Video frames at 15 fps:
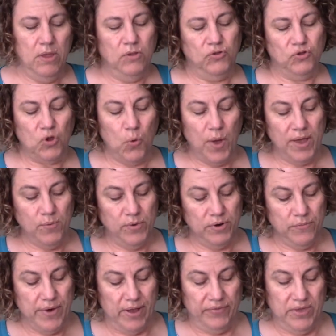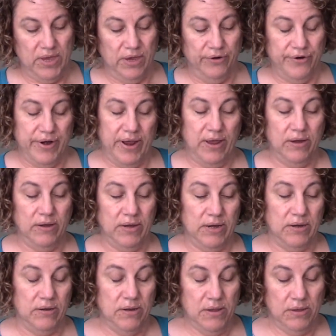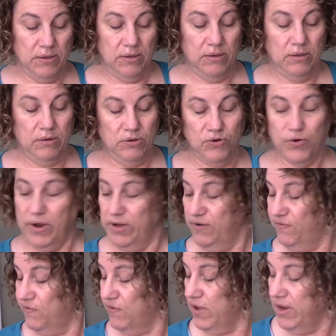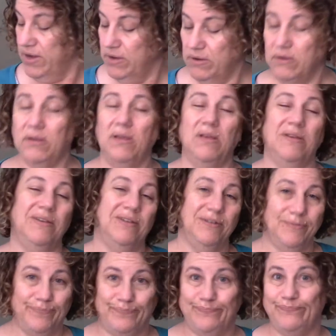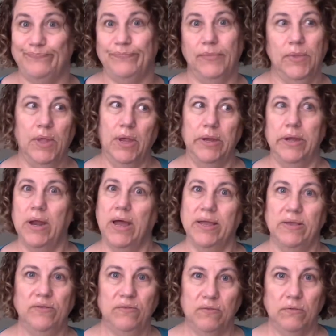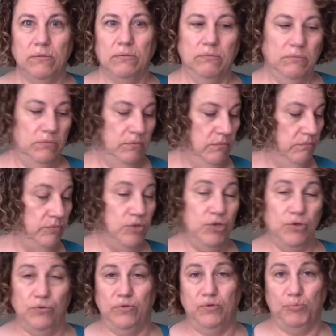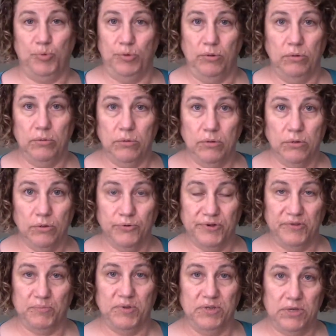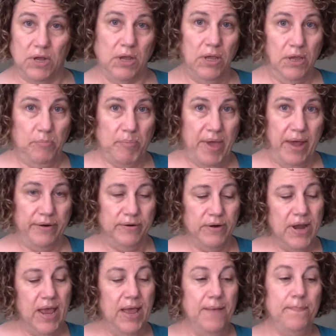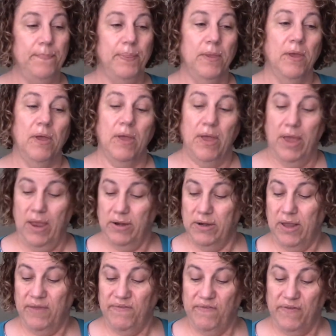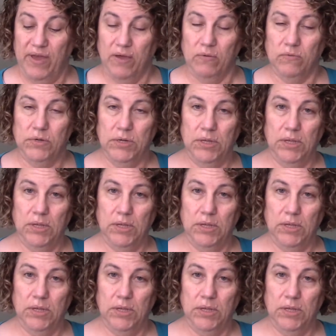So I went around the internet and tried to find a nice, usable Christmas stocking pattern, and I found